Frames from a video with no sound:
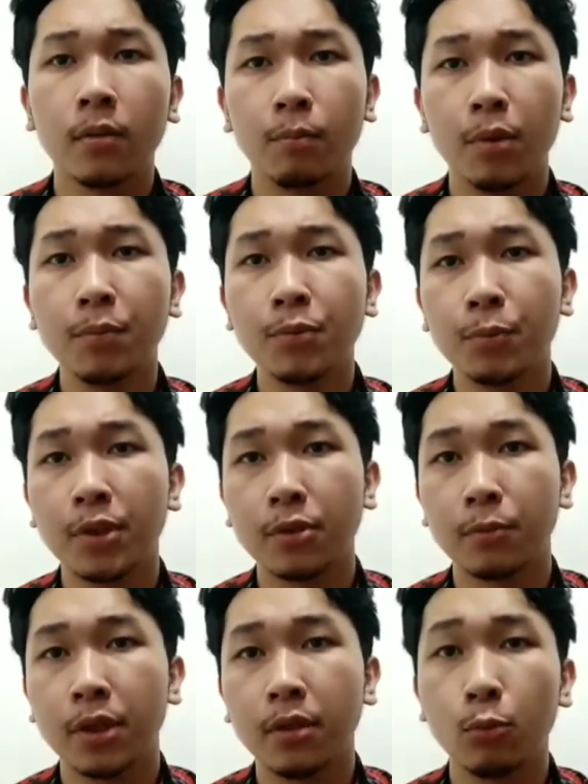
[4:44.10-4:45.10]
Beam
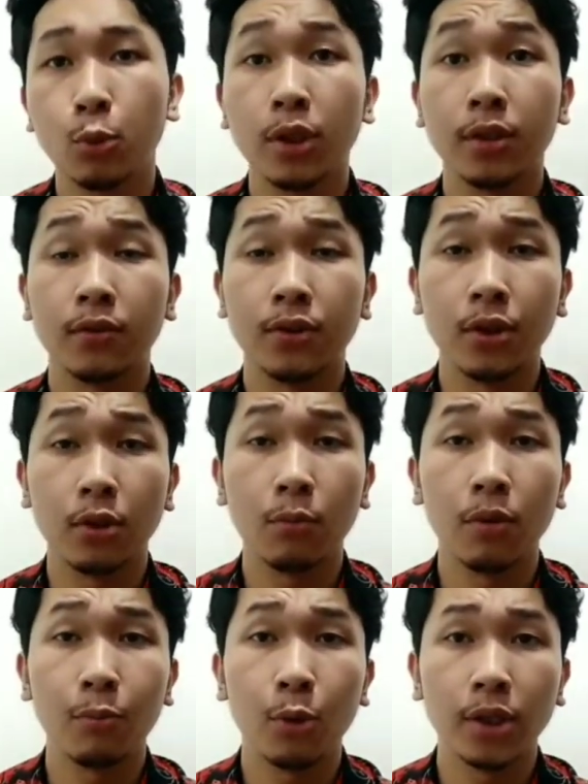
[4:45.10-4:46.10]
specimen with 0
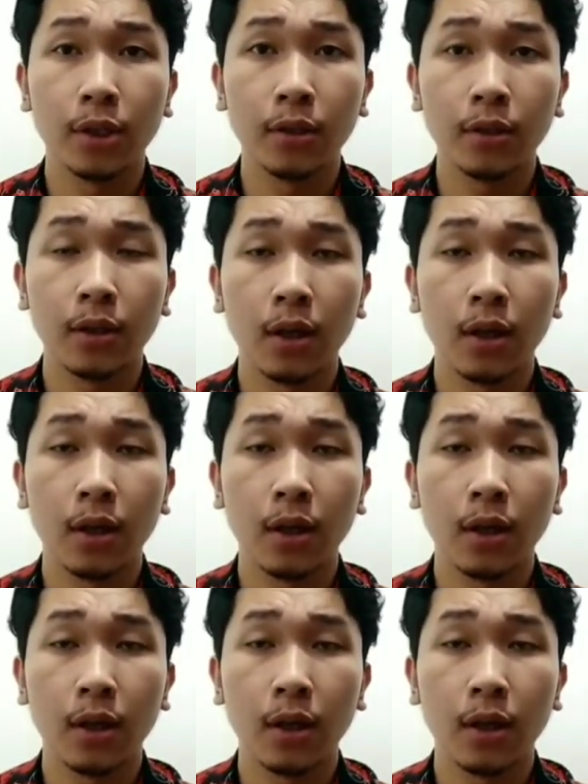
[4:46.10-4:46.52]
barbed wire